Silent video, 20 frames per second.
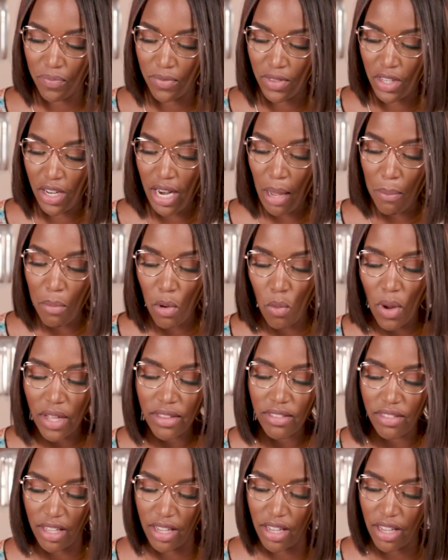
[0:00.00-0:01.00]
The number
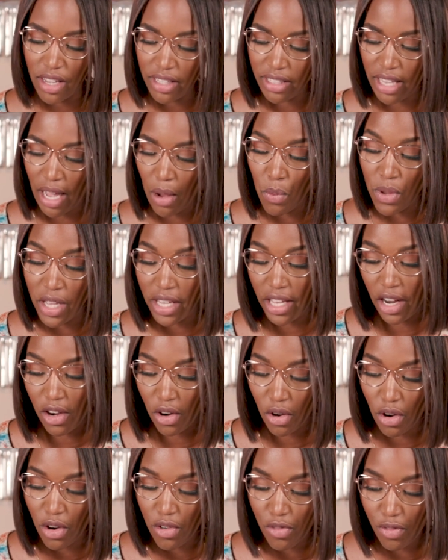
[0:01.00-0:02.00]
one thing that we can
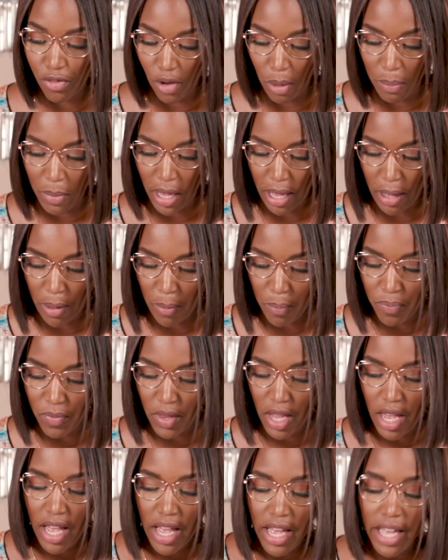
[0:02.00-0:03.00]
learn from him
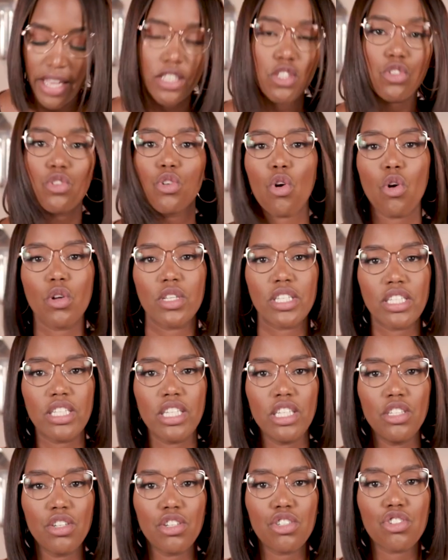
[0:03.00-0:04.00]
is to
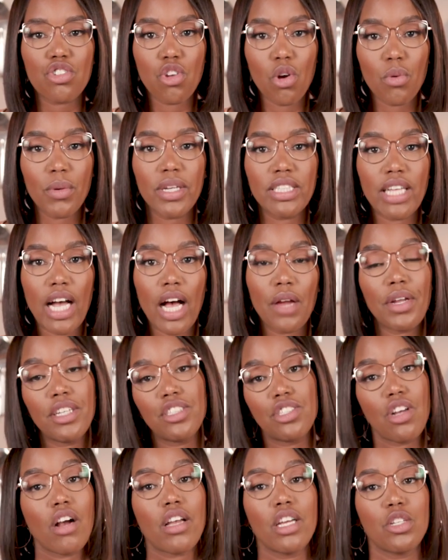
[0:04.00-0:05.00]
consider slowing down and
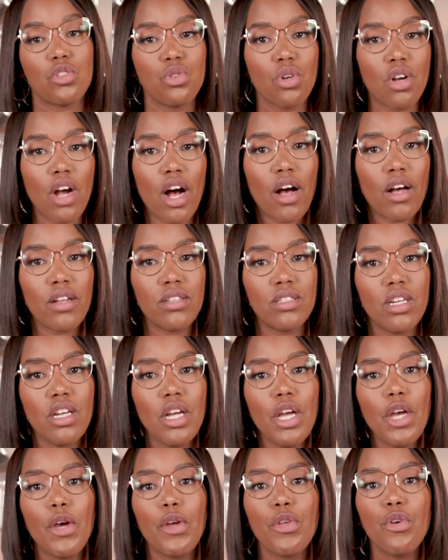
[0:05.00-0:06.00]
talking to God.
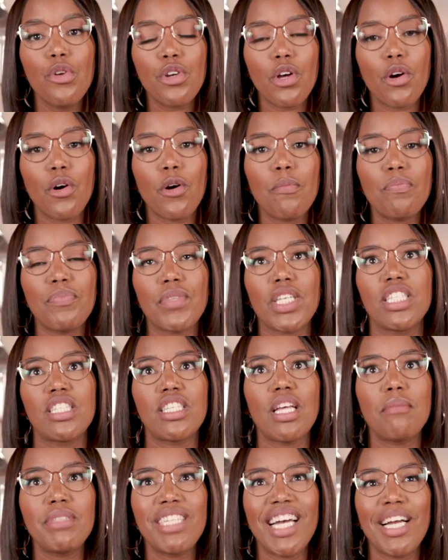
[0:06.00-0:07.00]
You know,
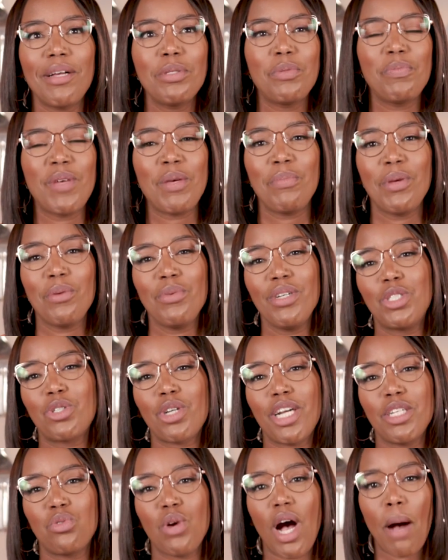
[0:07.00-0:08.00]
sometimes maybe we
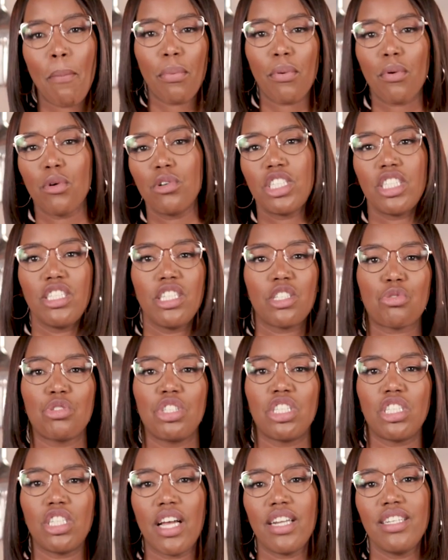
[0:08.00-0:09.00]
try to approach this
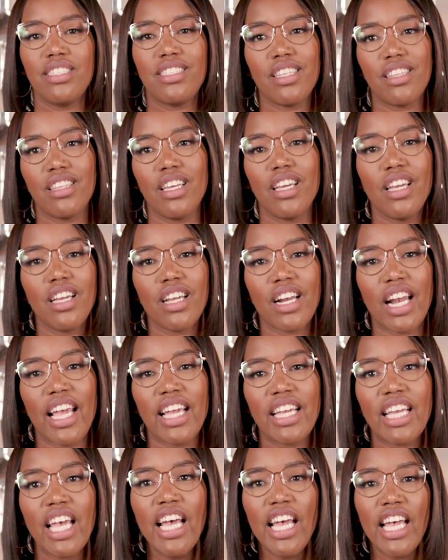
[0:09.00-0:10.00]
Christianity thing
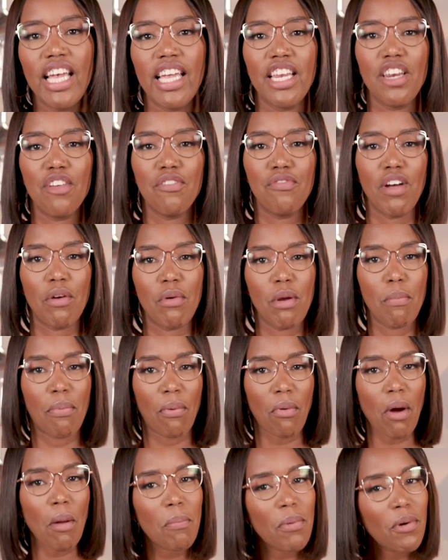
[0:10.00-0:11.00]
like in a very
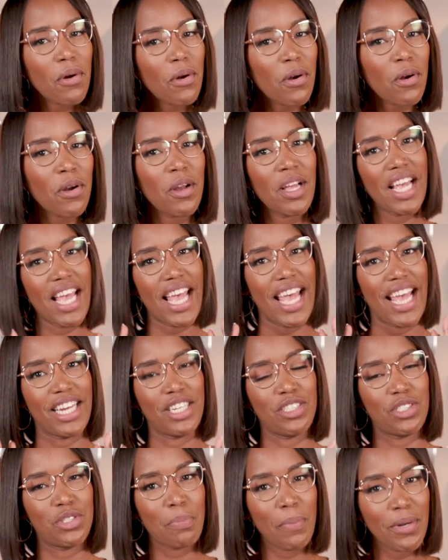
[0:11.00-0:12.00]
proper
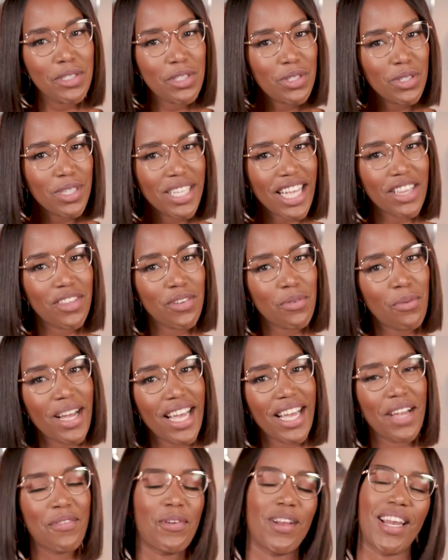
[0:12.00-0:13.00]
and put together
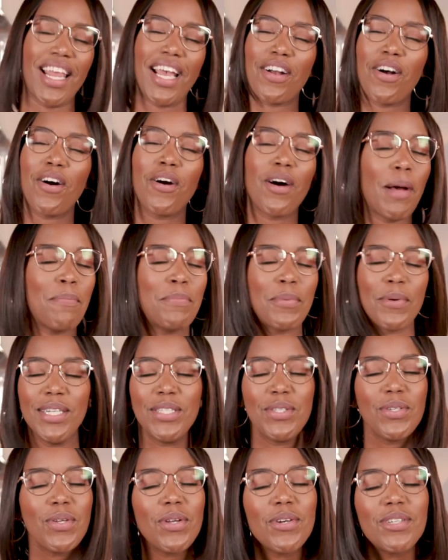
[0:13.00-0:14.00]
way. We're like, oh,
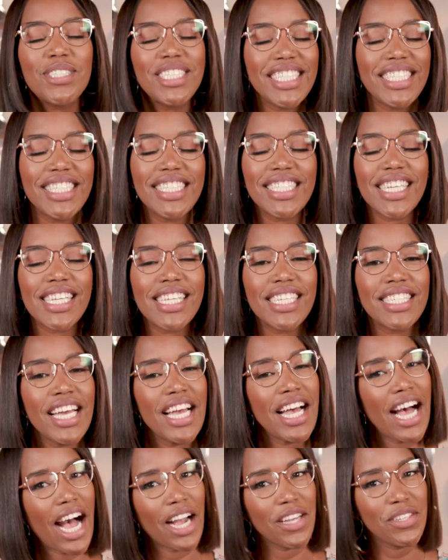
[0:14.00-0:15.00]
praise you, Lord Jesus.
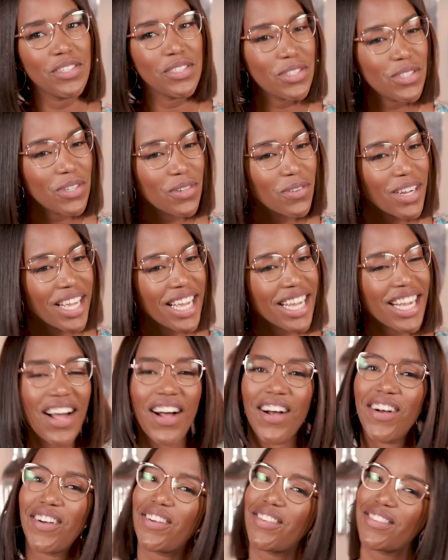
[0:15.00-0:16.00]
How you doing?
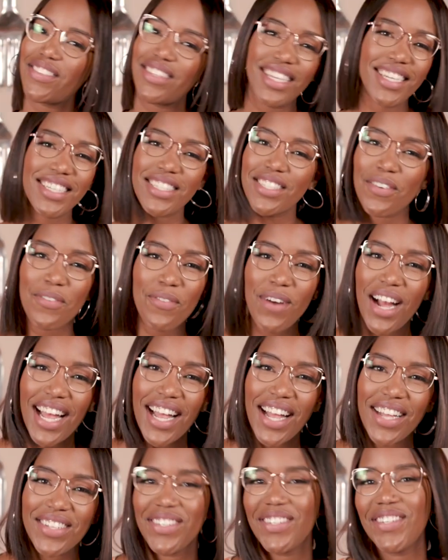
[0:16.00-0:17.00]
All things are
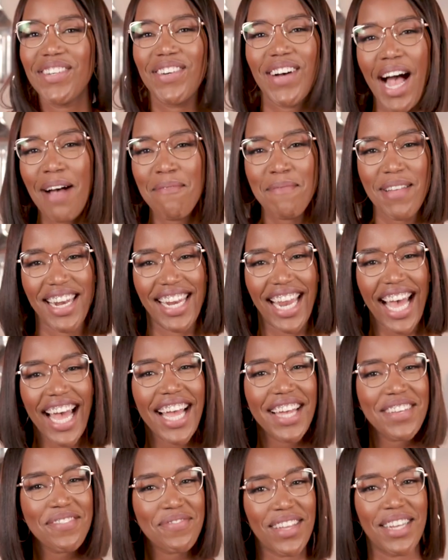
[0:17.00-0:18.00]
well. You know, I'm
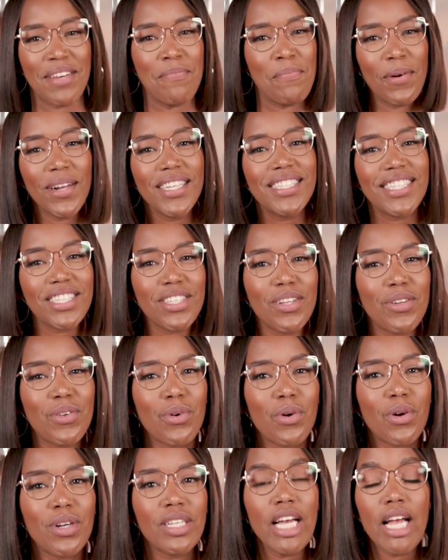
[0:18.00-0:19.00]
alive and praising the
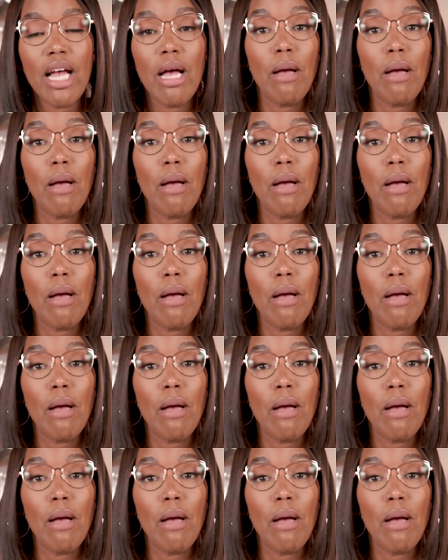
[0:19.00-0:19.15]
Lord.